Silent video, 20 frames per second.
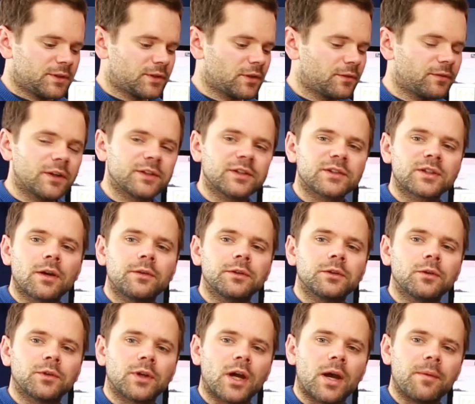So if I just go
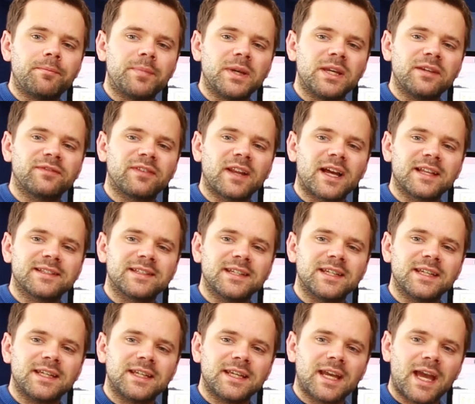in order B flat
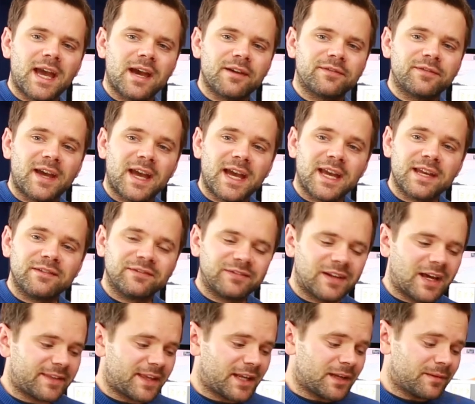D F A
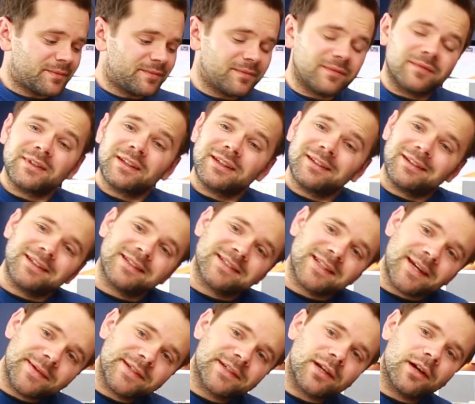flat then I'm
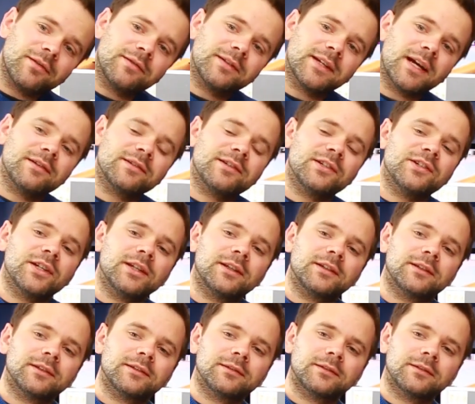semitone down to G.